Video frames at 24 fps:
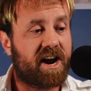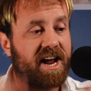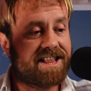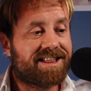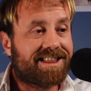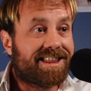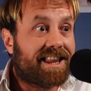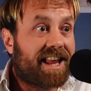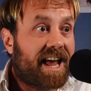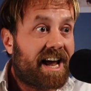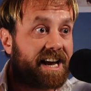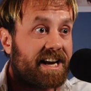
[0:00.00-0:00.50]

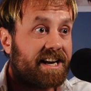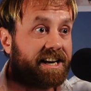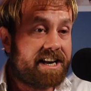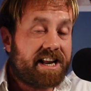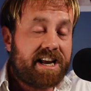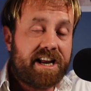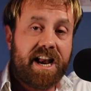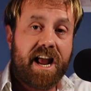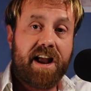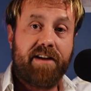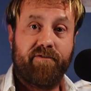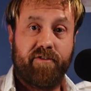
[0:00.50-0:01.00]
and
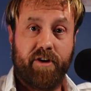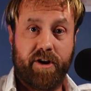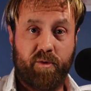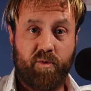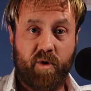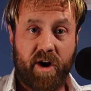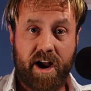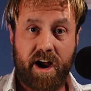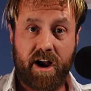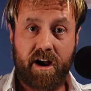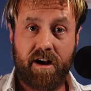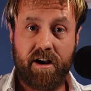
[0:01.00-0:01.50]
lightning
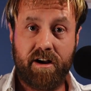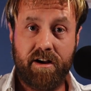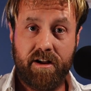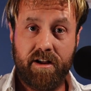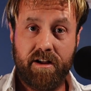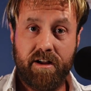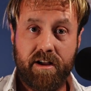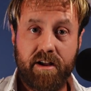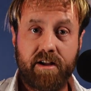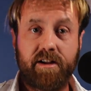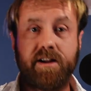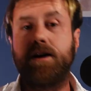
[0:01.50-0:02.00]
everywhere,
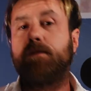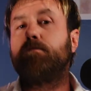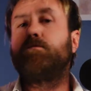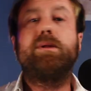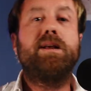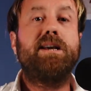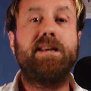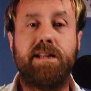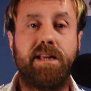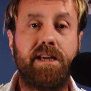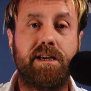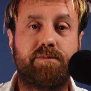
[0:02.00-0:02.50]

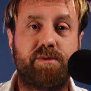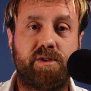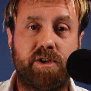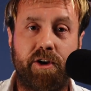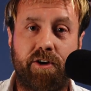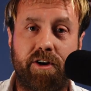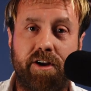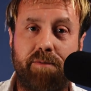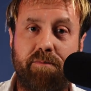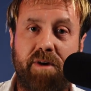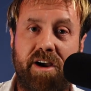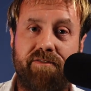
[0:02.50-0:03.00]
completely
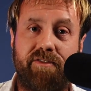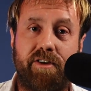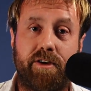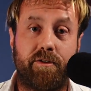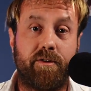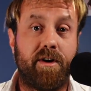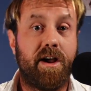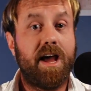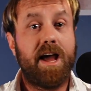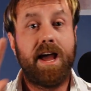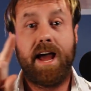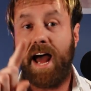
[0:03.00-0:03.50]
obscuring my
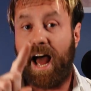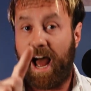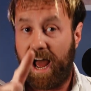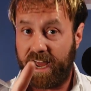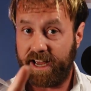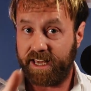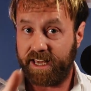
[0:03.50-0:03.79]
view. I